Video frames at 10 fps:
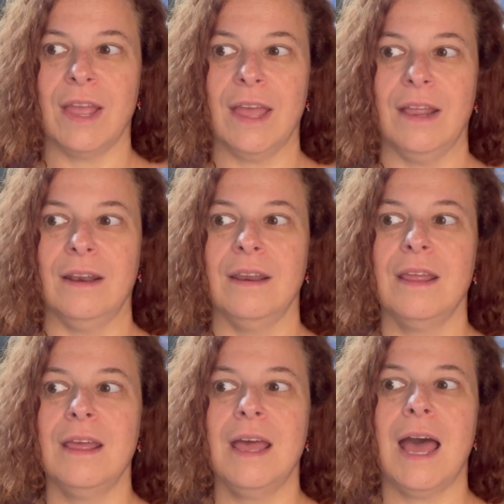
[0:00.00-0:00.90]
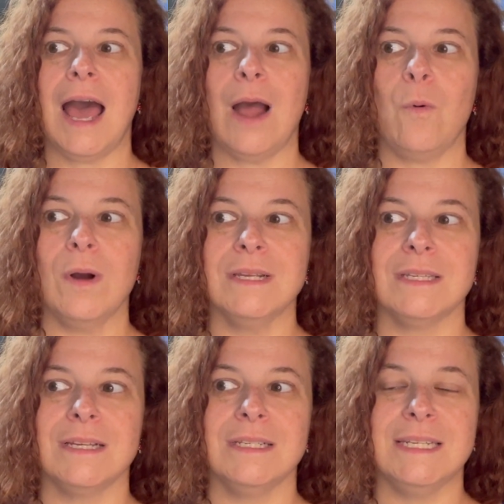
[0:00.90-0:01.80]
And I
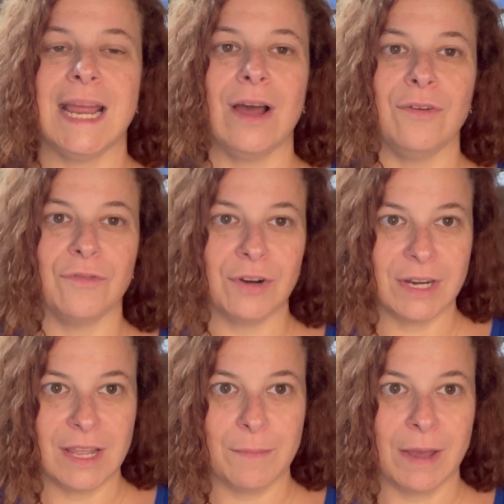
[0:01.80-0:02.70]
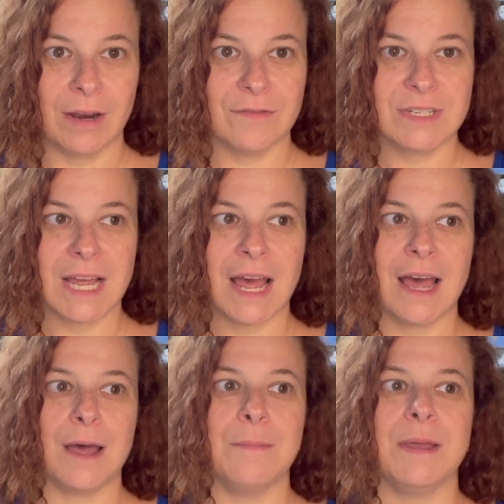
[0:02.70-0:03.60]
wasn't down for any amount of time.